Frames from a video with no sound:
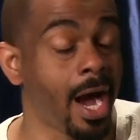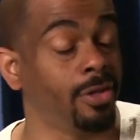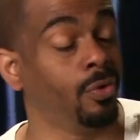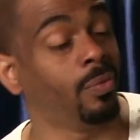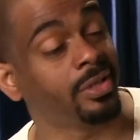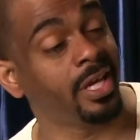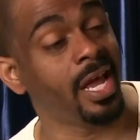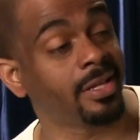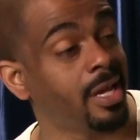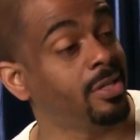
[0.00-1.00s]
I don't know what the
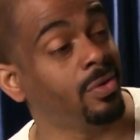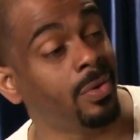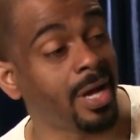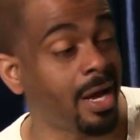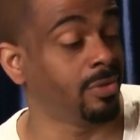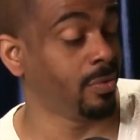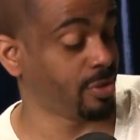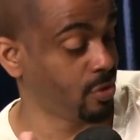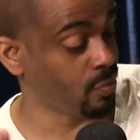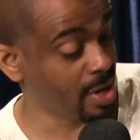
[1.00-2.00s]
heck they doing, I don't know
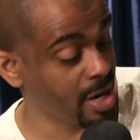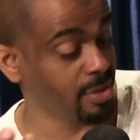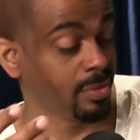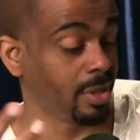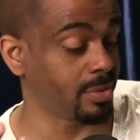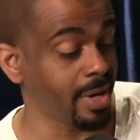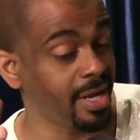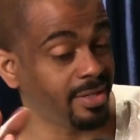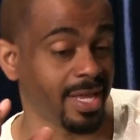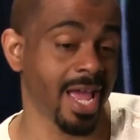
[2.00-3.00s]
what you wearing, you look
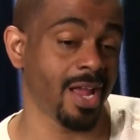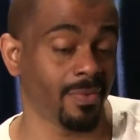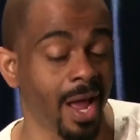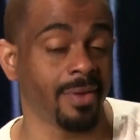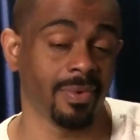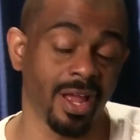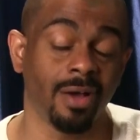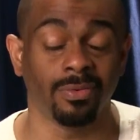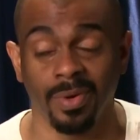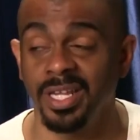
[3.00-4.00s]
crazy, that ain't right, well,
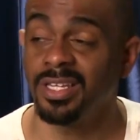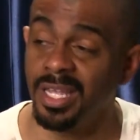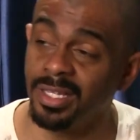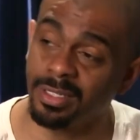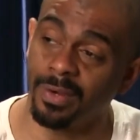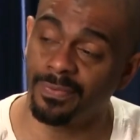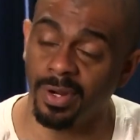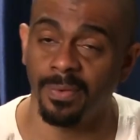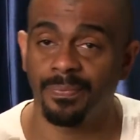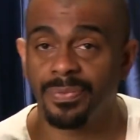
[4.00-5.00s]
I don't know where these kids come
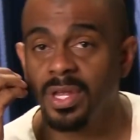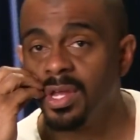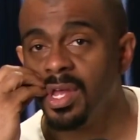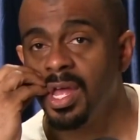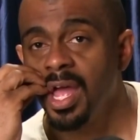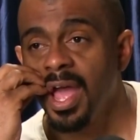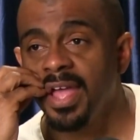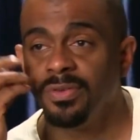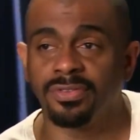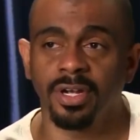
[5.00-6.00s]
from.
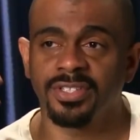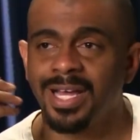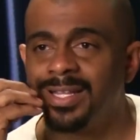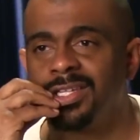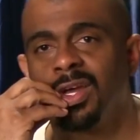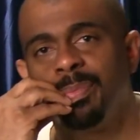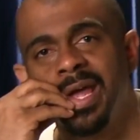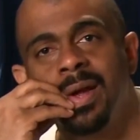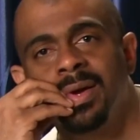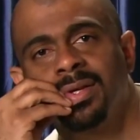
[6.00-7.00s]
And you start sounding like your
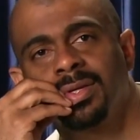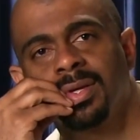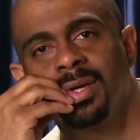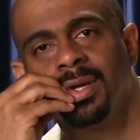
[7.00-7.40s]
parents.